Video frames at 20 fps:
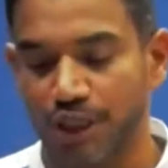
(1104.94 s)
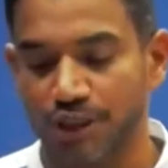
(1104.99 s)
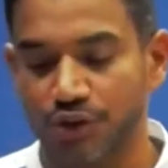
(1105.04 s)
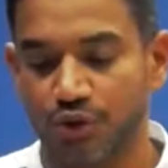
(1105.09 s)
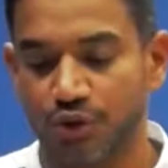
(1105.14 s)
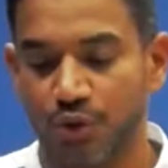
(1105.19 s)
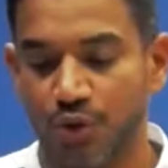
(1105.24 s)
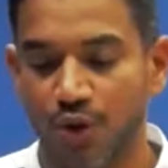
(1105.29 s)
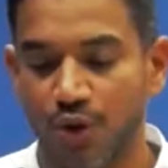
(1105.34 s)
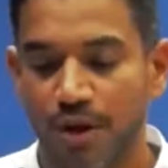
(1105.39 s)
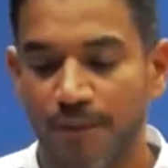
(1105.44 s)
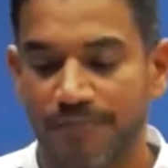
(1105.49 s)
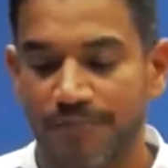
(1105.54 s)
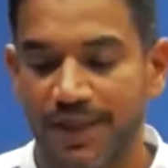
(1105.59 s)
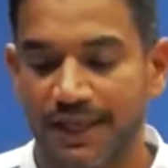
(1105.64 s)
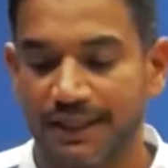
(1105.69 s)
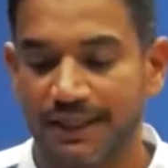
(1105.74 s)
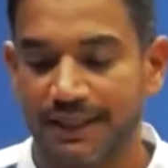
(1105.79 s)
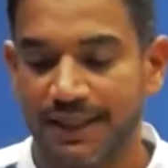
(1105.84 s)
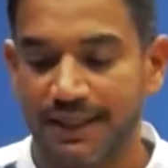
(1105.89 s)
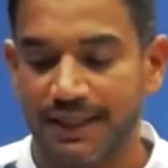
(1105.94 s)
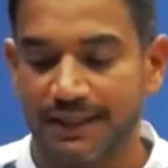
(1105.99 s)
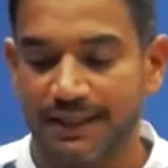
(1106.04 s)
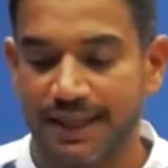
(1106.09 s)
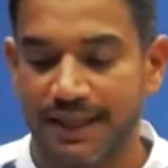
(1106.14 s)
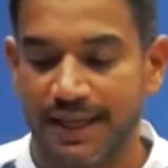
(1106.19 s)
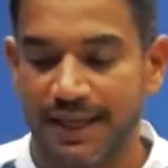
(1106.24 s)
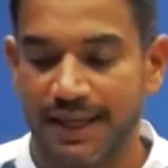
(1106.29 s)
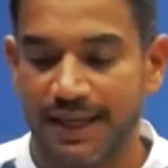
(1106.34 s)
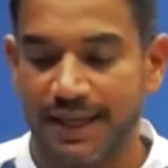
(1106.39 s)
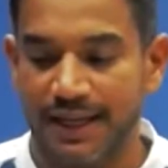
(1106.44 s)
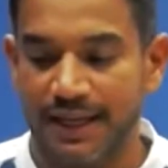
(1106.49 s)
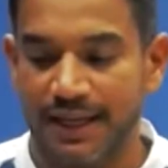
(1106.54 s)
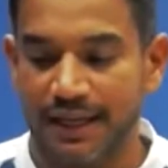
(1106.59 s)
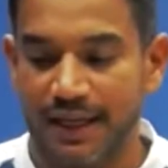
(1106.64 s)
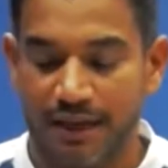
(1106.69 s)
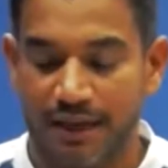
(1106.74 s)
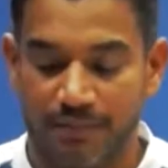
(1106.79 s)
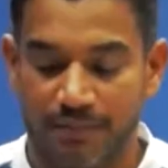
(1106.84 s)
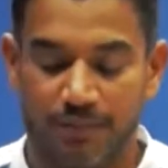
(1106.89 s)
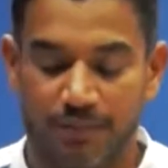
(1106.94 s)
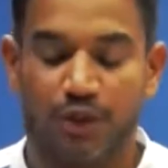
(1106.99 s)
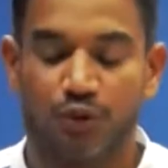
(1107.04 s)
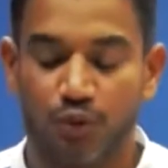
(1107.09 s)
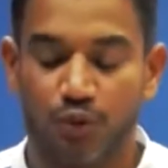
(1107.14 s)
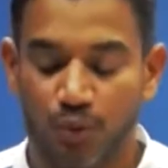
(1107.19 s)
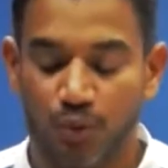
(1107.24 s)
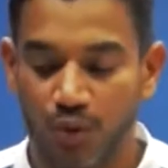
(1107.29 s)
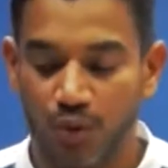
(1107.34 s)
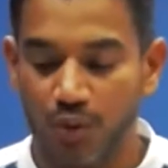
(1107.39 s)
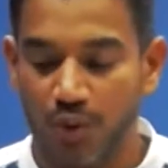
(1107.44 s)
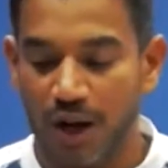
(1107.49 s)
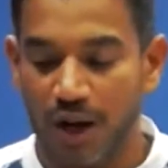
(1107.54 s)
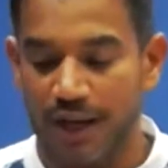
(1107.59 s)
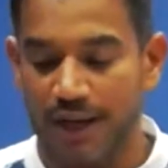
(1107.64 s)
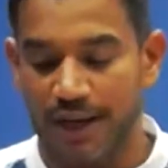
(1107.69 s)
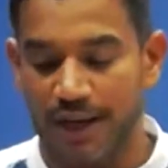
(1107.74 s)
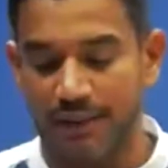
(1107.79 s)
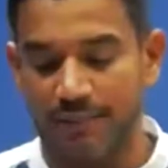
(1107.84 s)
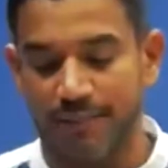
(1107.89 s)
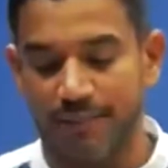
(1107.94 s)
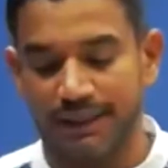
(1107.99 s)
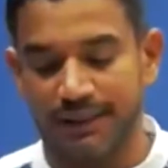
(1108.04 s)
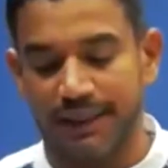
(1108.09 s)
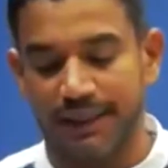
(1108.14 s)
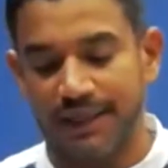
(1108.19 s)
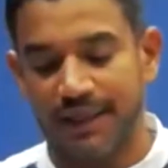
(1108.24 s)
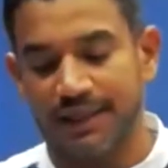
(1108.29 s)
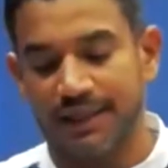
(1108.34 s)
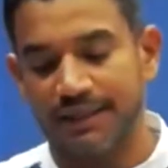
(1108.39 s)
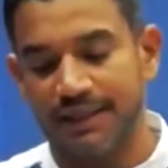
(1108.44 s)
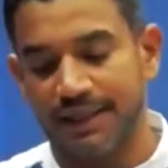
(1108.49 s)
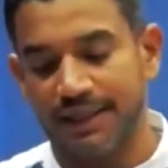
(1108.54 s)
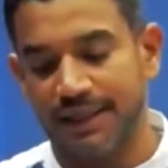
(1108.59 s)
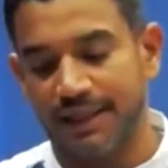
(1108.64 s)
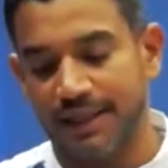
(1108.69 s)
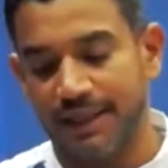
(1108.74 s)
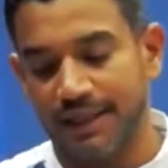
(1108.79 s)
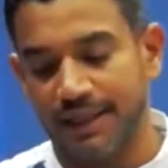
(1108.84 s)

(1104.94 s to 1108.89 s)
how to know the real drug price?